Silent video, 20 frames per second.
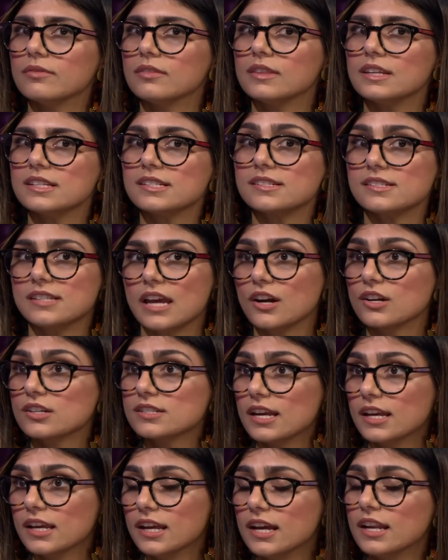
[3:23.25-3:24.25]
the
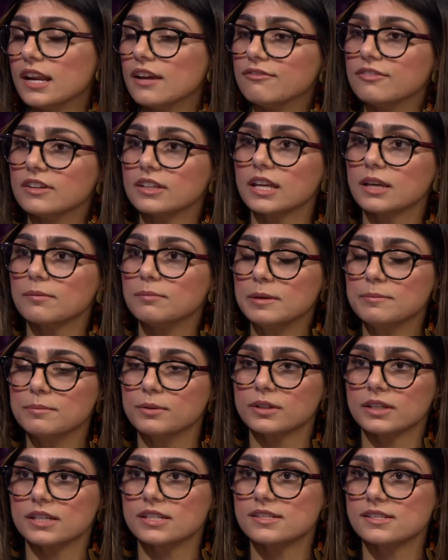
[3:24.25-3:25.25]
stares I get, I feel like
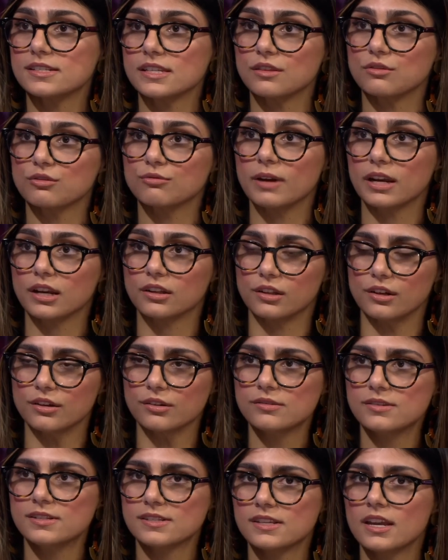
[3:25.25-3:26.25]
people can see through my
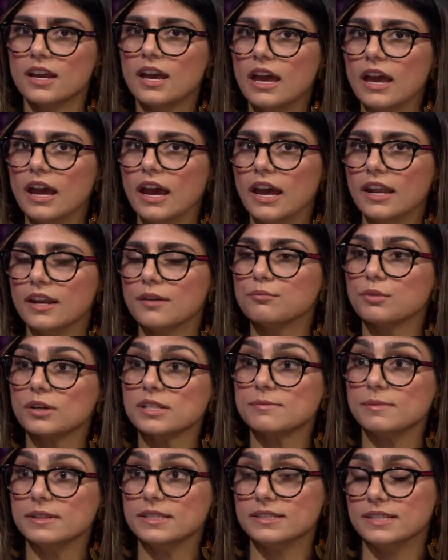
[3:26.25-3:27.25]
clothes, and it
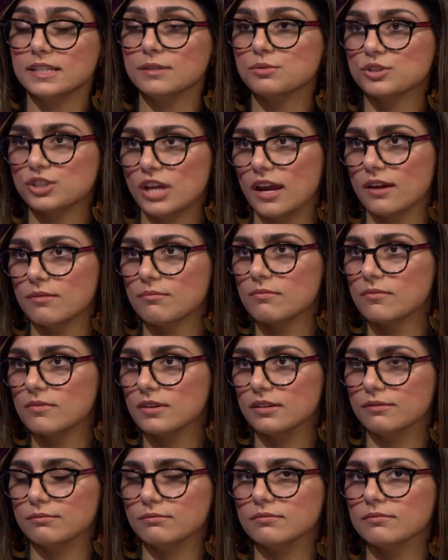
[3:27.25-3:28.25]
brings me deep shame.
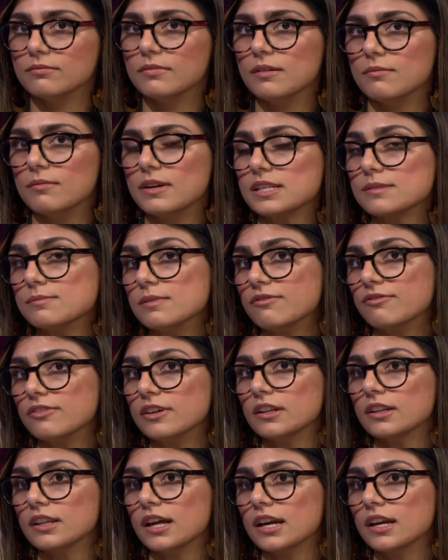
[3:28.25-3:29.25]
It makes me
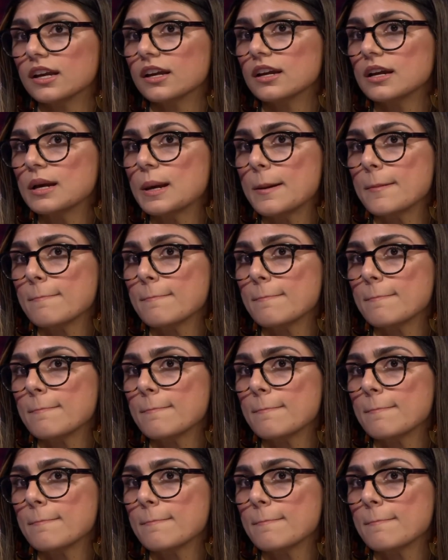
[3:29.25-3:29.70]
feel like